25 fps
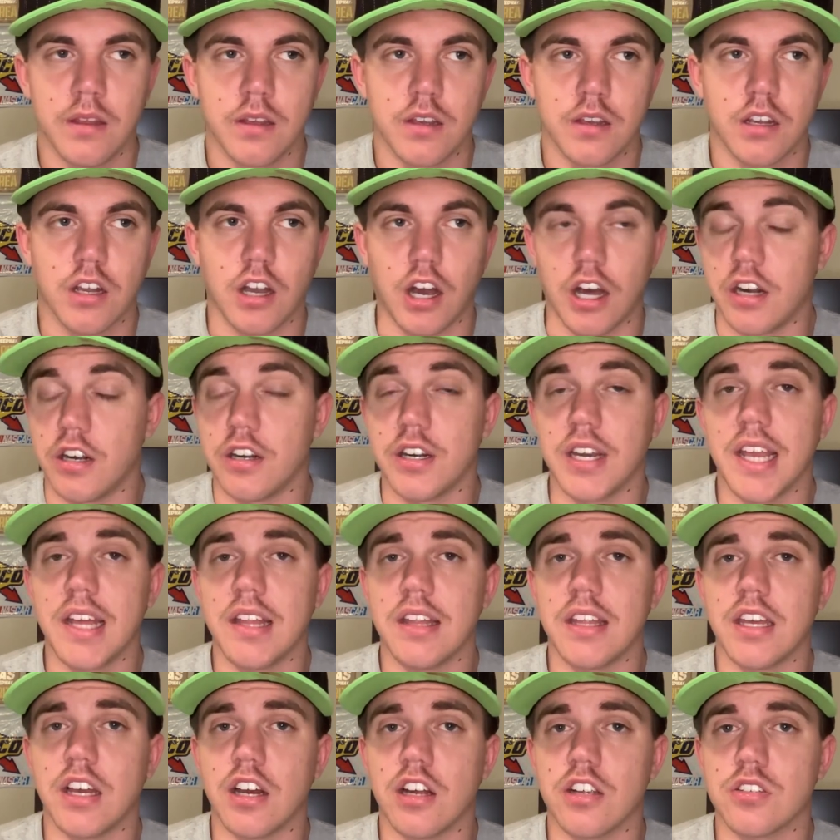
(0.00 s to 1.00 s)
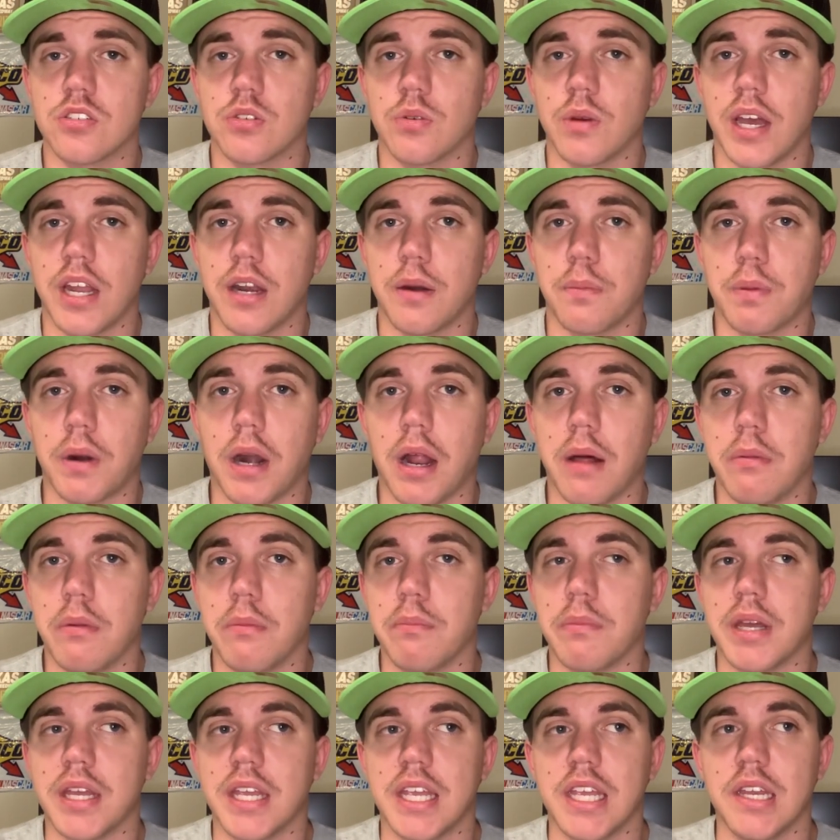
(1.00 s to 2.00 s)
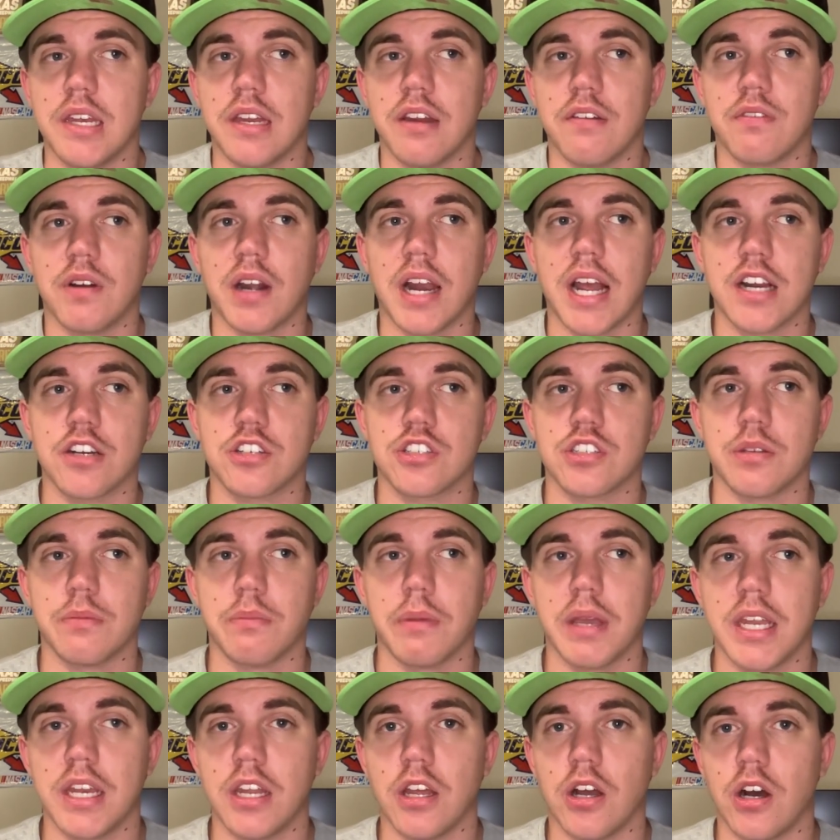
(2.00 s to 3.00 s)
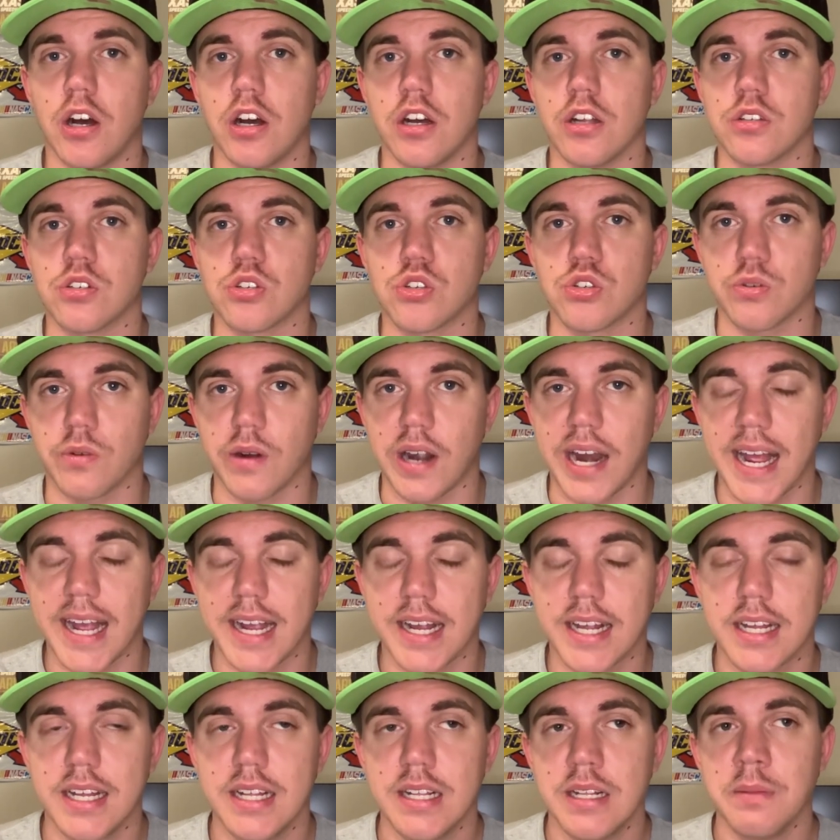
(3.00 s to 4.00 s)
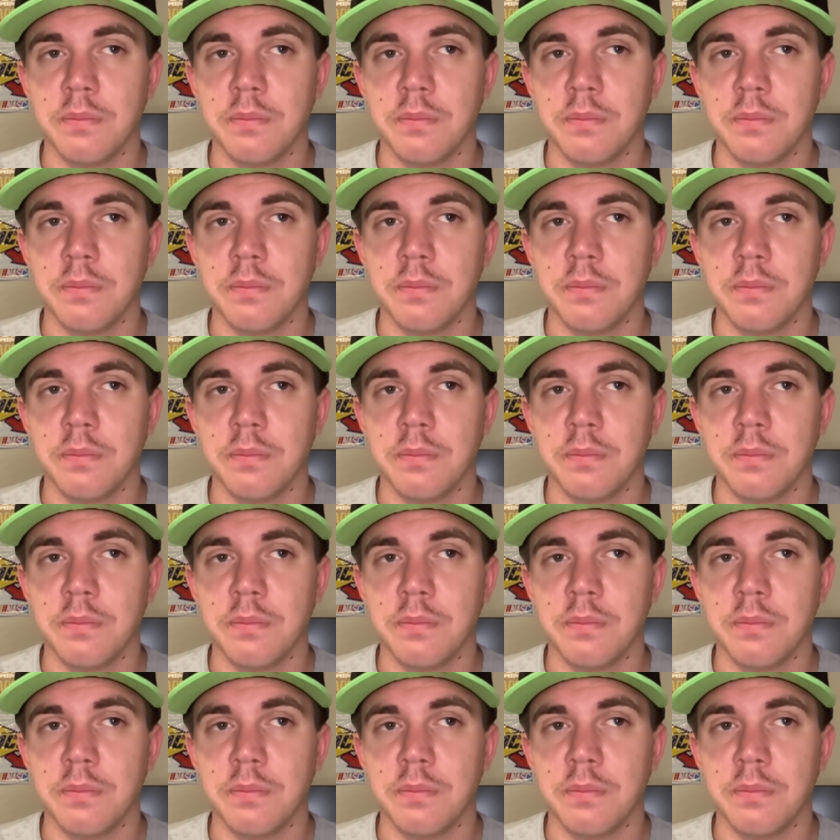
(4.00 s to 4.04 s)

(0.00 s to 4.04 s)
Connor Daly also had a problem, but he never actually made it on track.